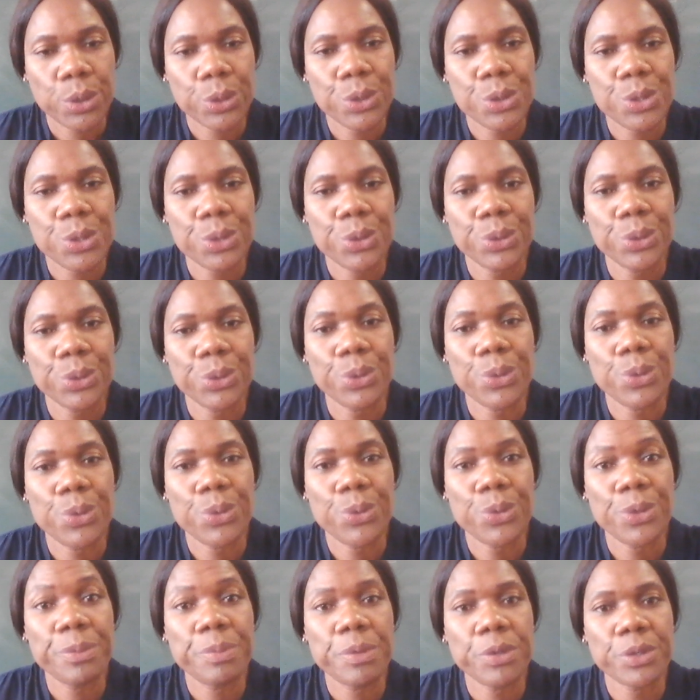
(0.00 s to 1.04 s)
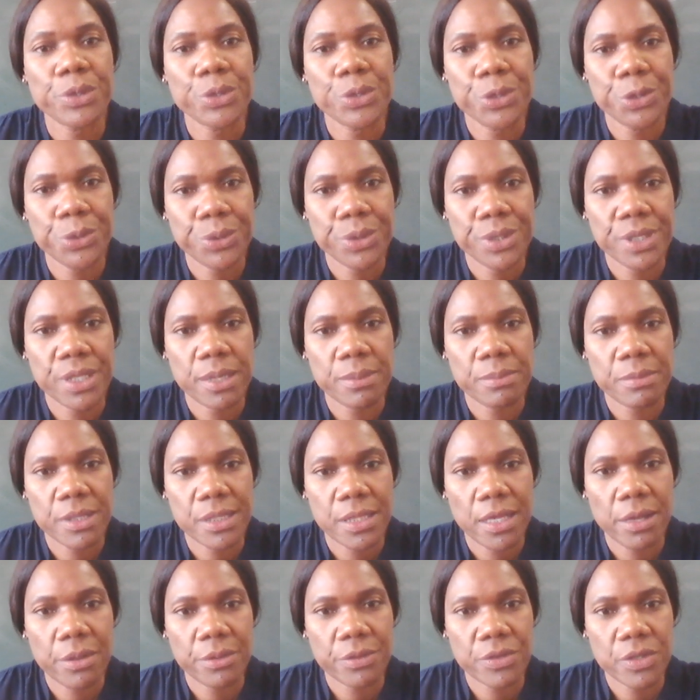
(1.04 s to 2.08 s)
to reproduce
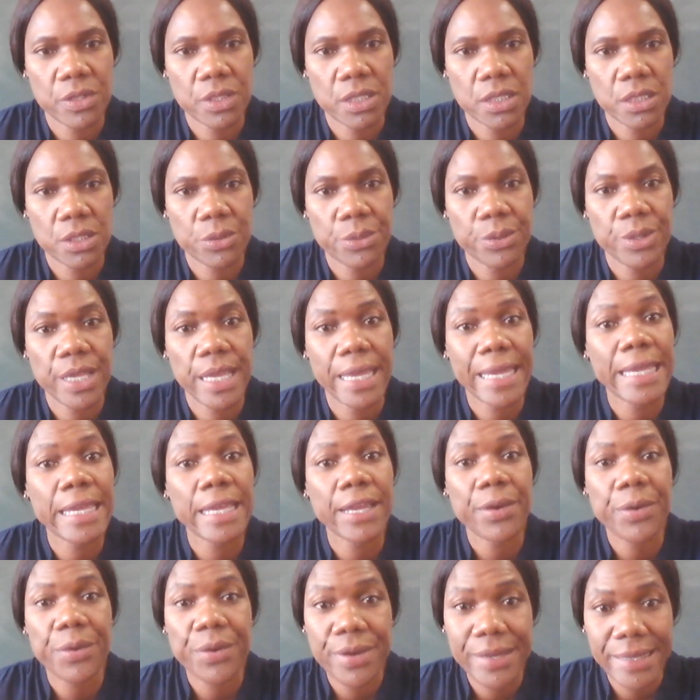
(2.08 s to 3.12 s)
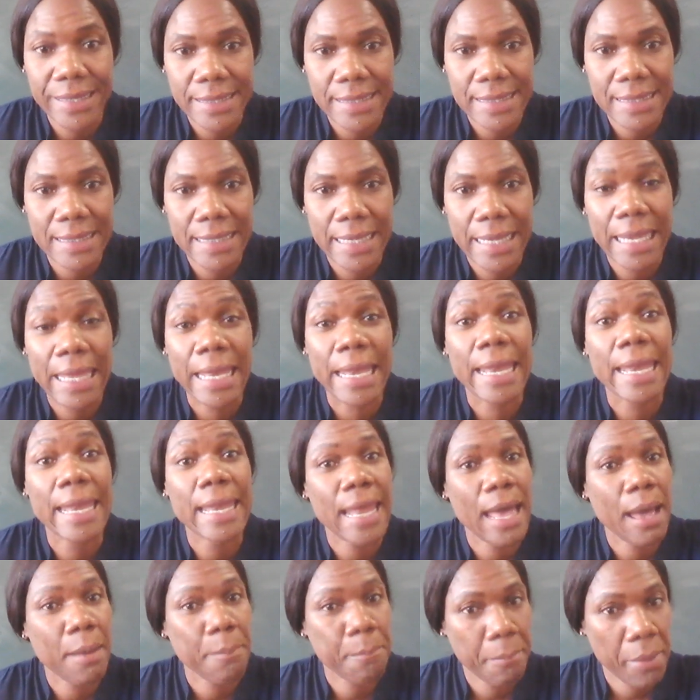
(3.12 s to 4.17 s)
themselves. So they increase in
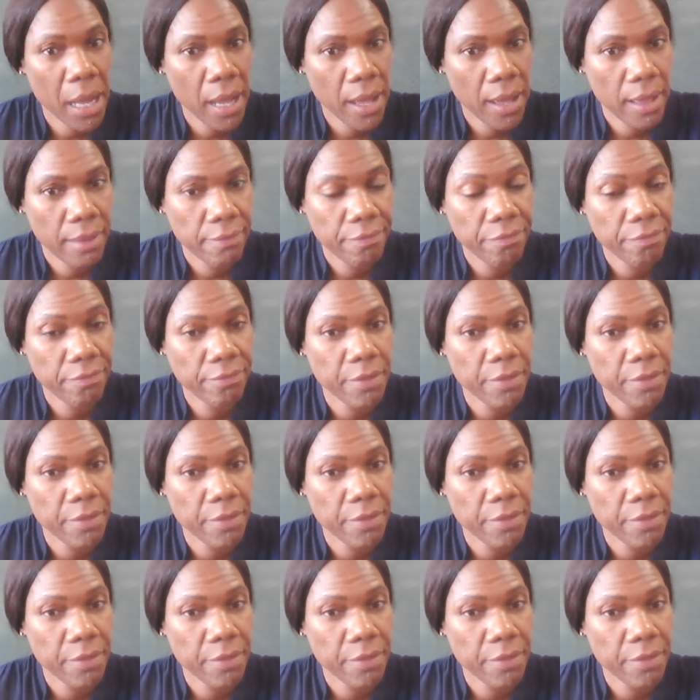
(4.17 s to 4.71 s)
number.